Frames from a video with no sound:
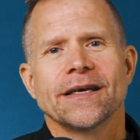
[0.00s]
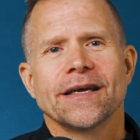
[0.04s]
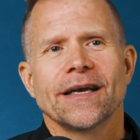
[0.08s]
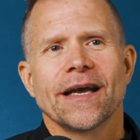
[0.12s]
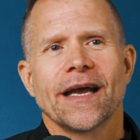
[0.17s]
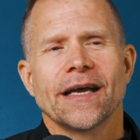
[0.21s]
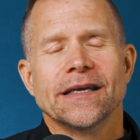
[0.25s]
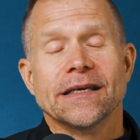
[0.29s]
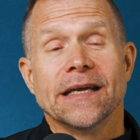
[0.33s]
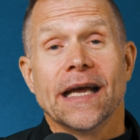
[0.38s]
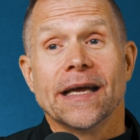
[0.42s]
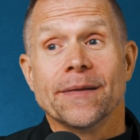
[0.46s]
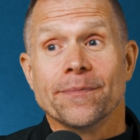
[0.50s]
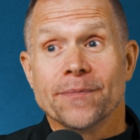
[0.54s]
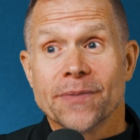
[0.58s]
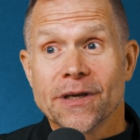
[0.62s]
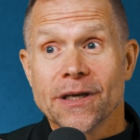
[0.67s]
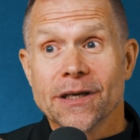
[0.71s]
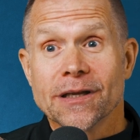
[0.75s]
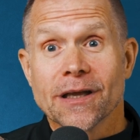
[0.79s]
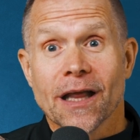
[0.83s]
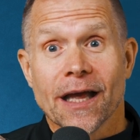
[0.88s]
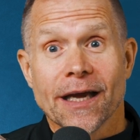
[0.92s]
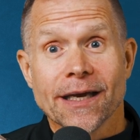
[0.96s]
and
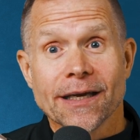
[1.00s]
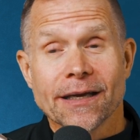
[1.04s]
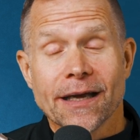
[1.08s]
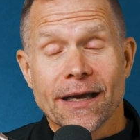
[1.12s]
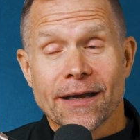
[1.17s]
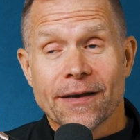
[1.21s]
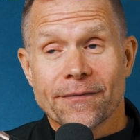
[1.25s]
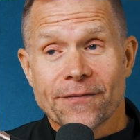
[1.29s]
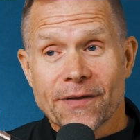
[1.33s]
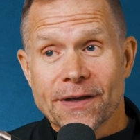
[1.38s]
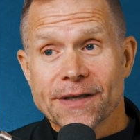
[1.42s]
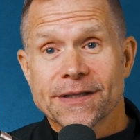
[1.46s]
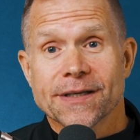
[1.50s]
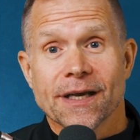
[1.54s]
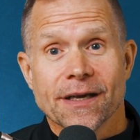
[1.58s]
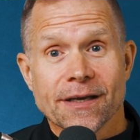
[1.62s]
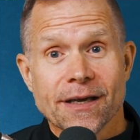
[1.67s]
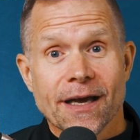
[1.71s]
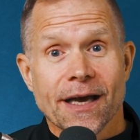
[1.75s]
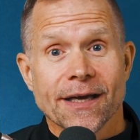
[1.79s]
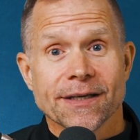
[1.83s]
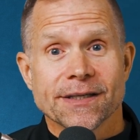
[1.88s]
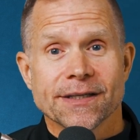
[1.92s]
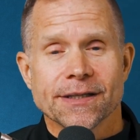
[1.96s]
be like, and if they say
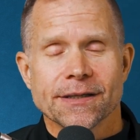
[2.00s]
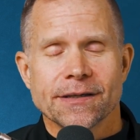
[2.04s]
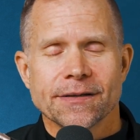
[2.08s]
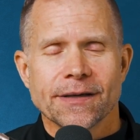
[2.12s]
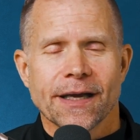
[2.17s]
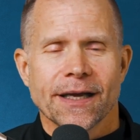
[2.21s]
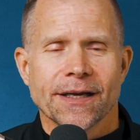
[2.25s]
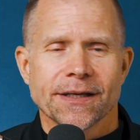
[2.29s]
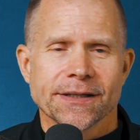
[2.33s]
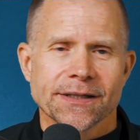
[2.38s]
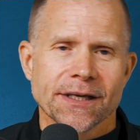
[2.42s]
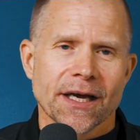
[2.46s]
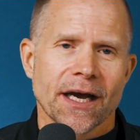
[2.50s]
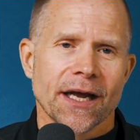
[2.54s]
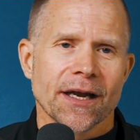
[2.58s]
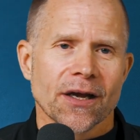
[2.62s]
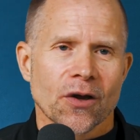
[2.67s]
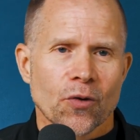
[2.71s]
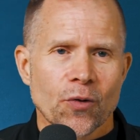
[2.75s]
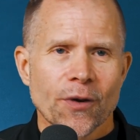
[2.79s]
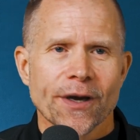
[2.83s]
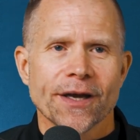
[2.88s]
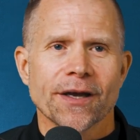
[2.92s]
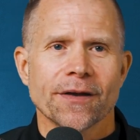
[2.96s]
yes, and it's kind of
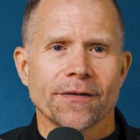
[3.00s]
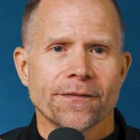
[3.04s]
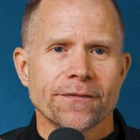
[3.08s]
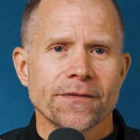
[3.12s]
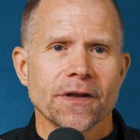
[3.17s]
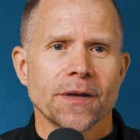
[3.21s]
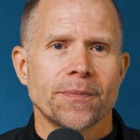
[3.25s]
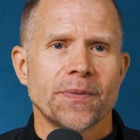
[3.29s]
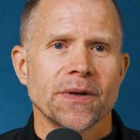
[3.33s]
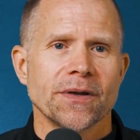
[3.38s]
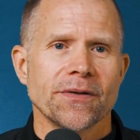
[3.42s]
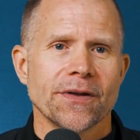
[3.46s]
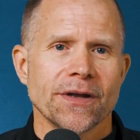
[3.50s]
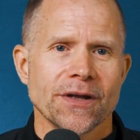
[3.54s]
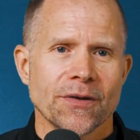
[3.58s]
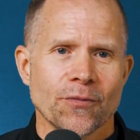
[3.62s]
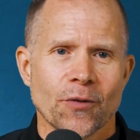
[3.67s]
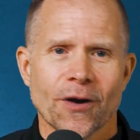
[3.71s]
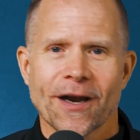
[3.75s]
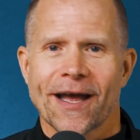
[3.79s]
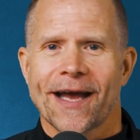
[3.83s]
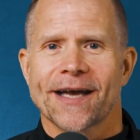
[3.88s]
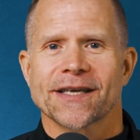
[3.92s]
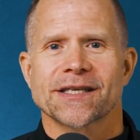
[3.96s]
quick and flippant, then you
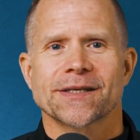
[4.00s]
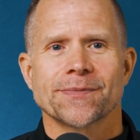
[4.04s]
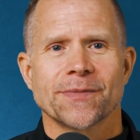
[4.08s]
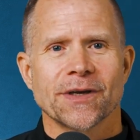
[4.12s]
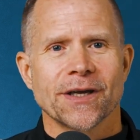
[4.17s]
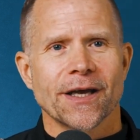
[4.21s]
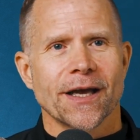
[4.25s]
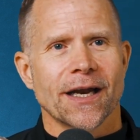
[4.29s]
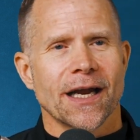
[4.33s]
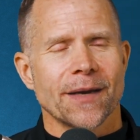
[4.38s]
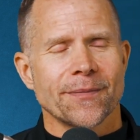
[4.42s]
want to ask them again.